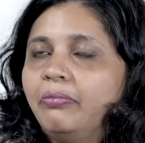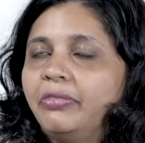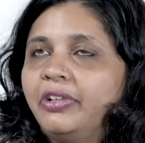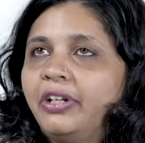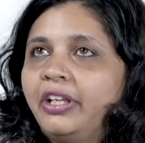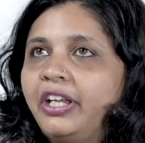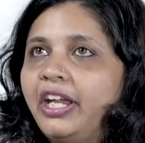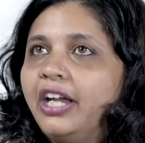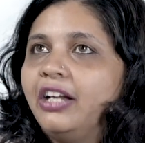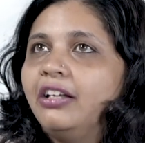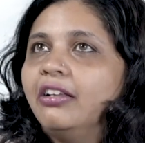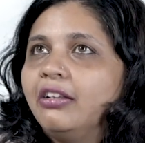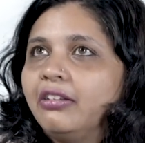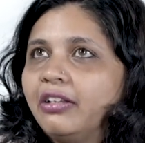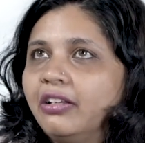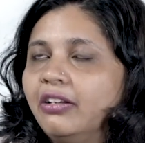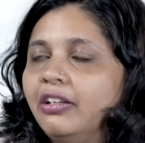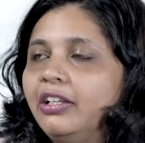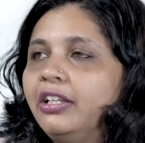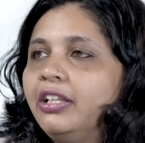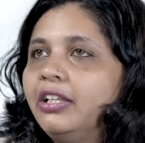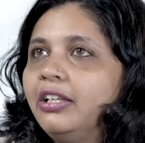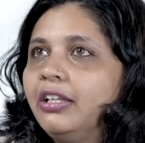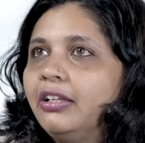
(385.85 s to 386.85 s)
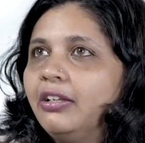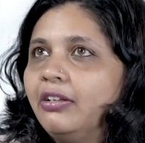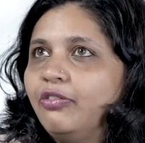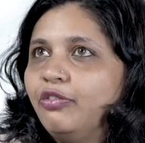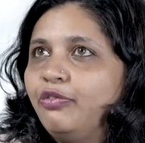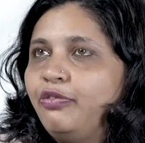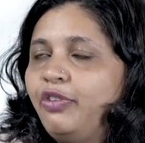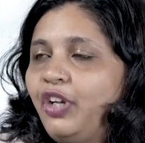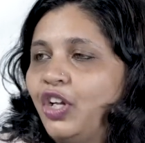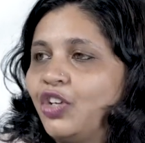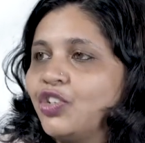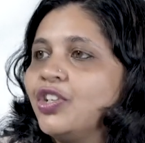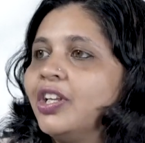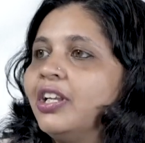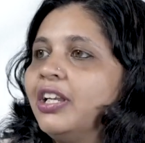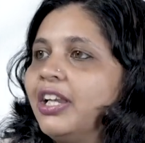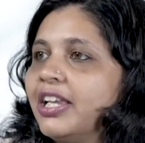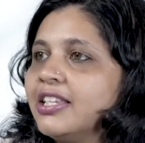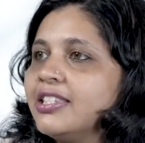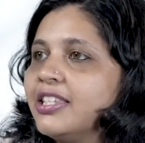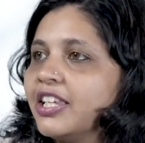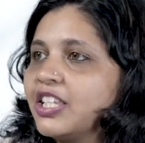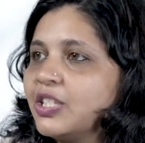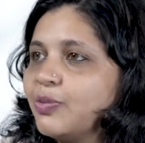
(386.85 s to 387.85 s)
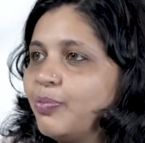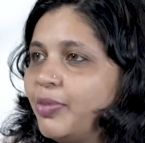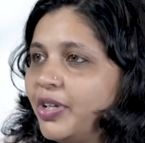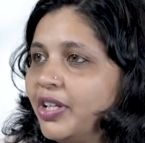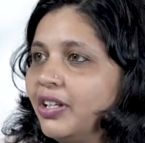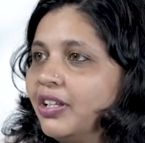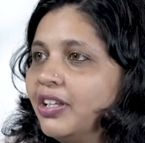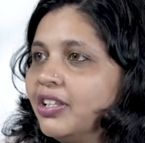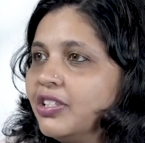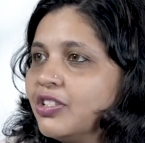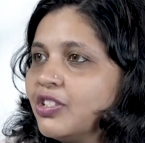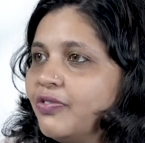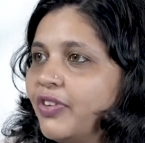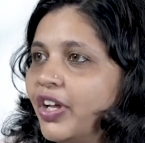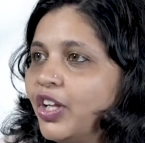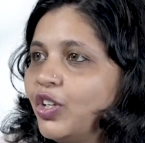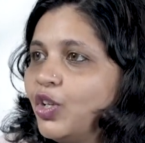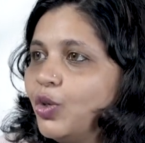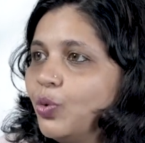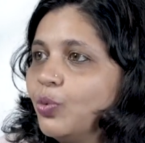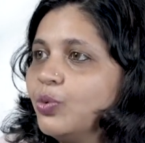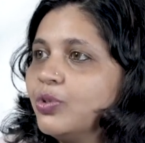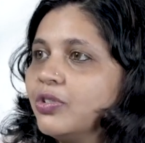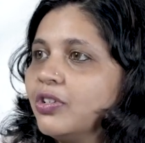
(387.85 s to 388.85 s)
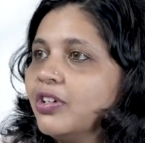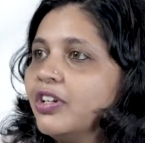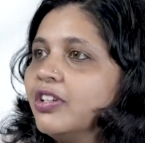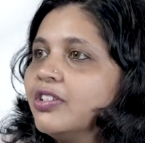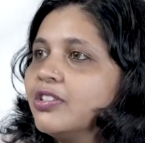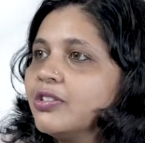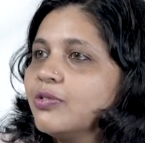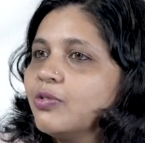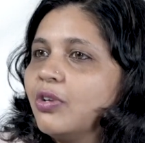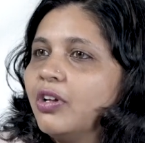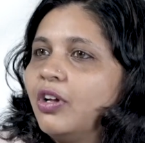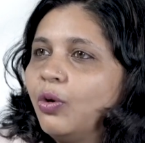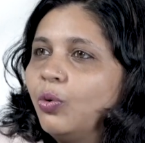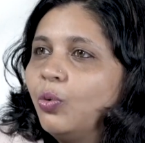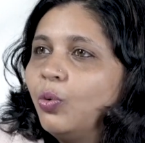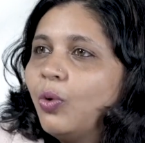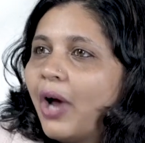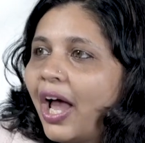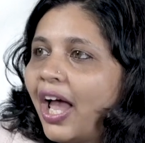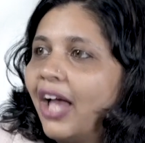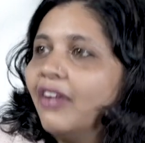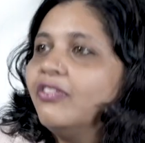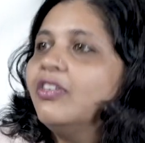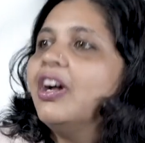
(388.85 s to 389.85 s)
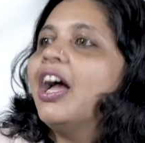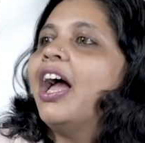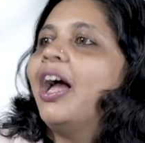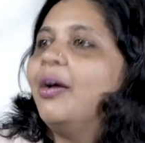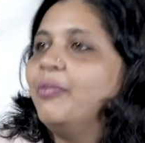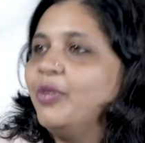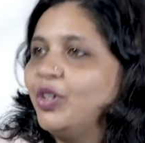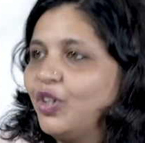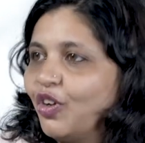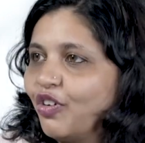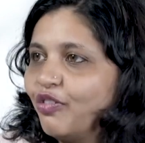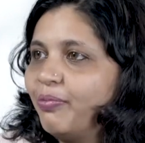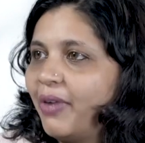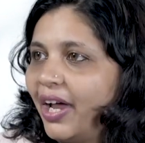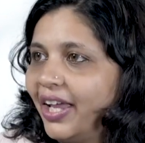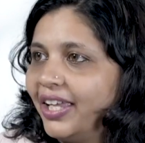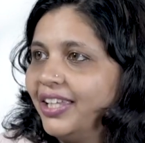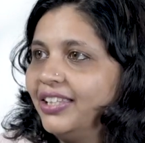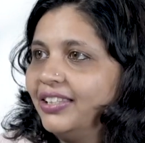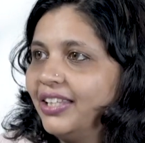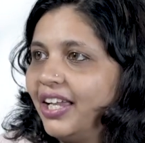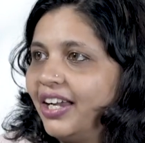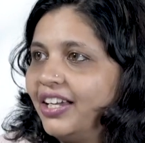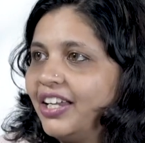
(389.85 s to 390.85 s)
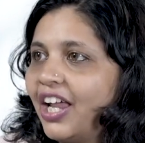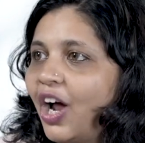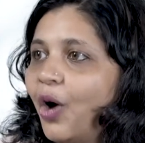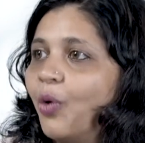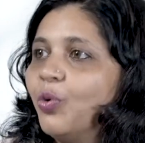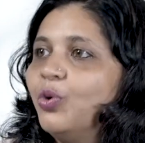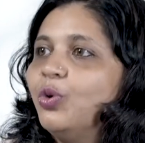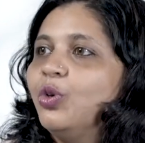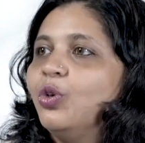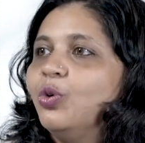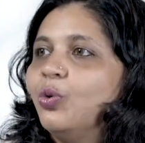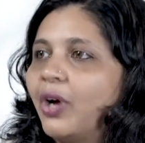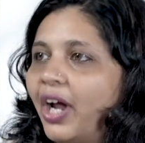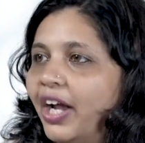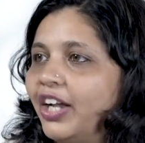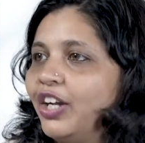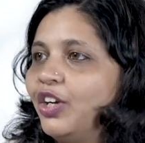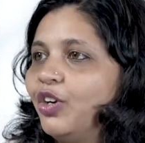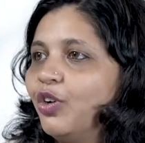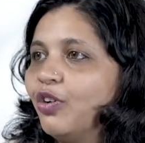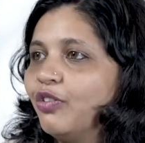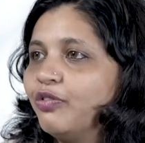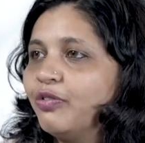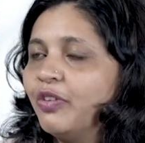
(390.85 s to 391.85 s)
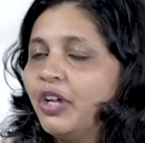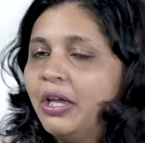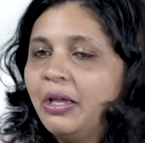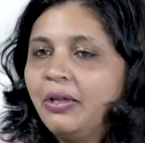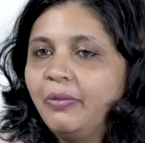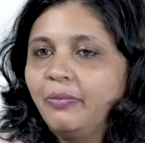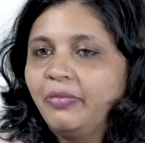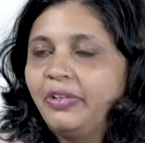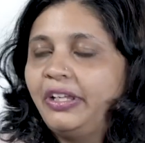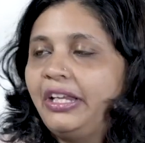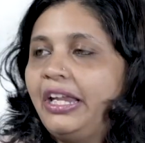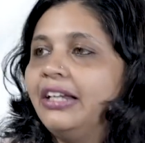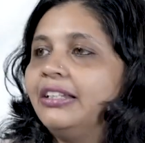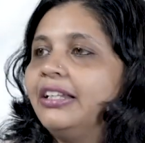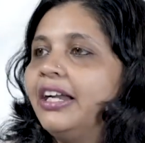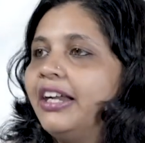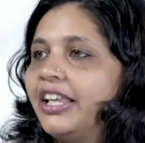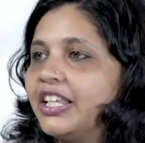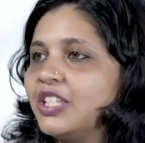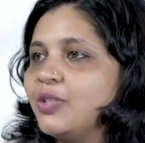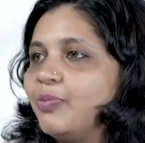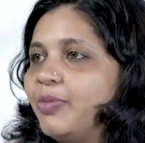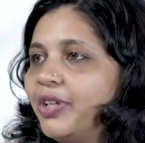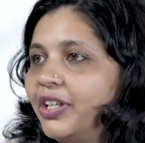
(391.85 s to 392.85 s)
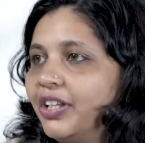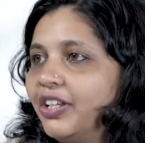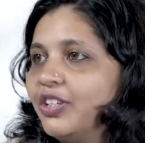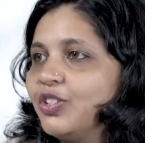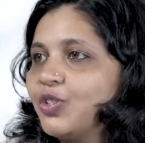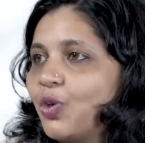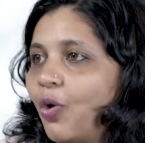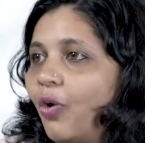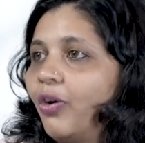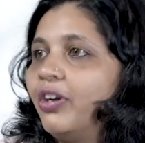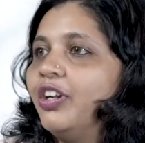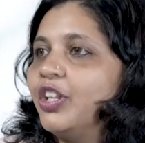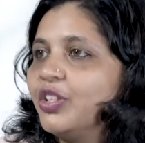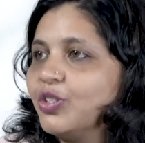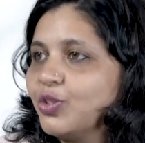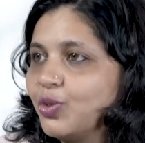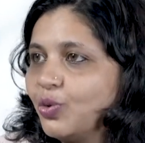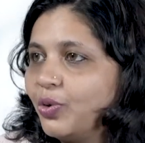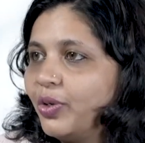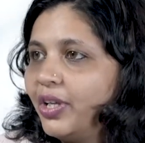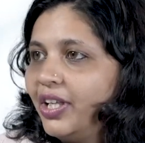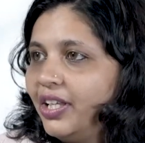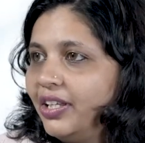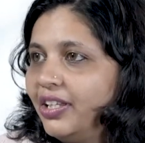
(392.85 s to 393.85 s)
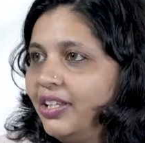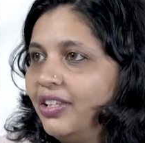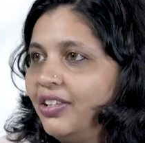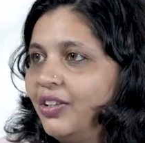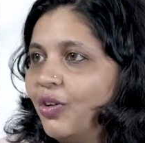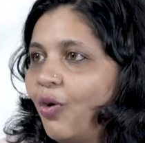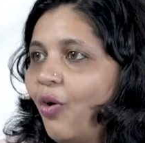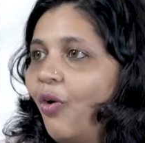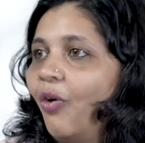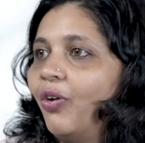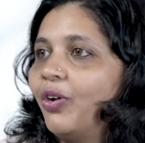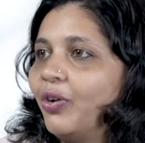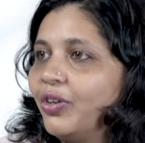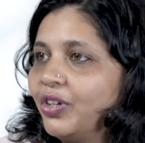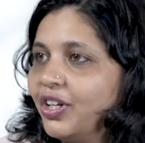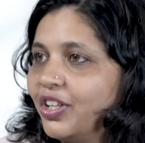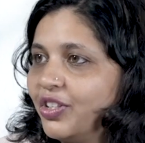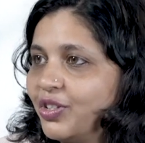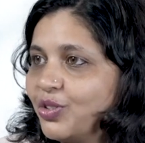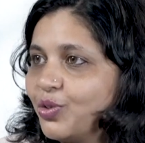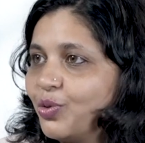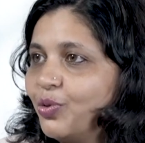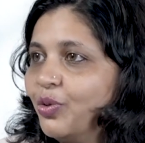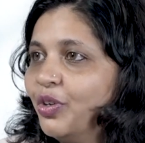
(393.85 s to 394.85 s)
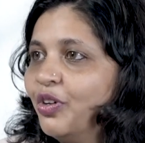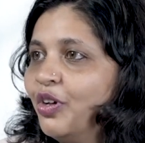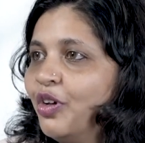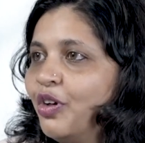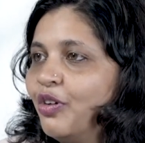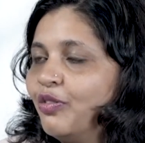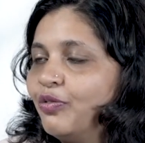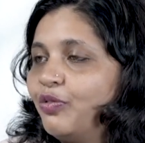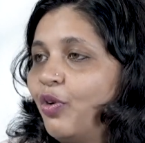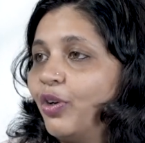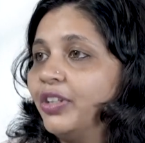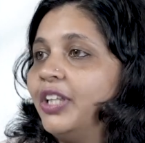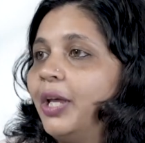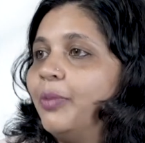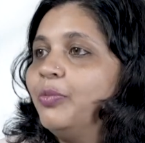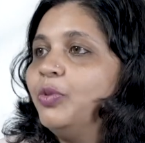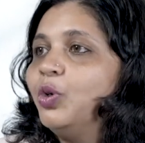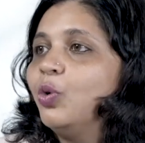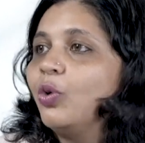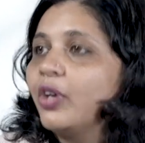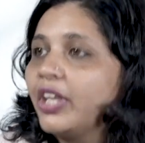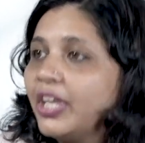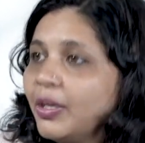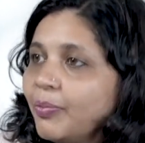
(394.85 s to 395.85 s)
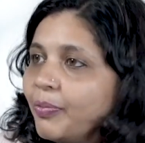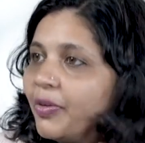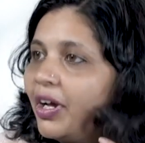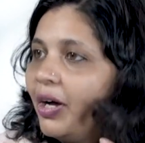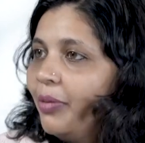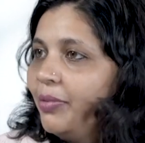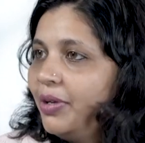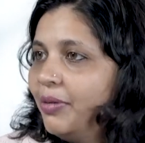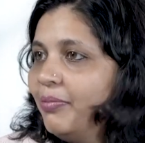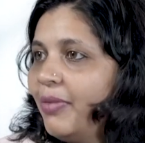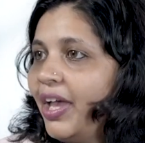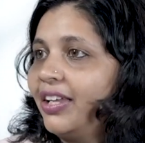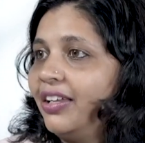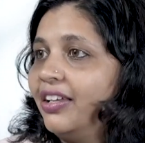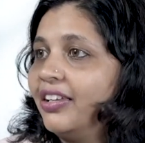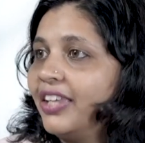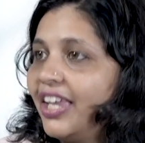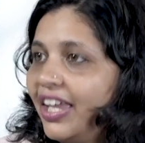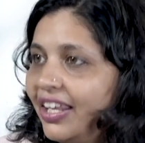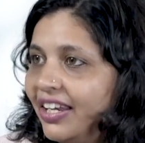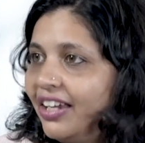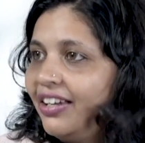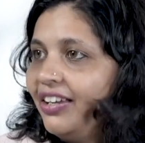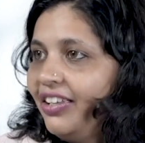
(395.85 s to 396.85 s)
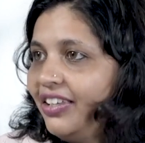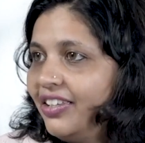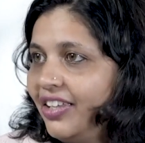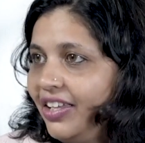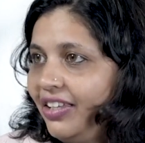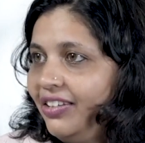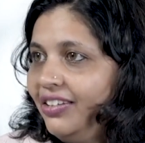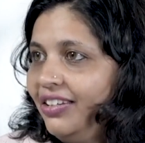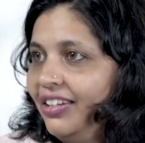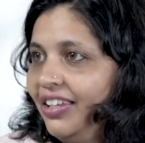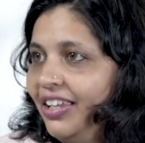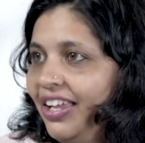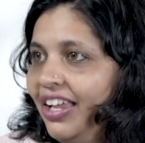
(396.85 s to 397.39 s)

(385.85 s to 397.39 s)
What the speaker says: create a really frictionless experience where users who have a habit of buying that, how do you kind of create that experience on Dunzo Daily or on Dunzo for them to keep coming back again and again,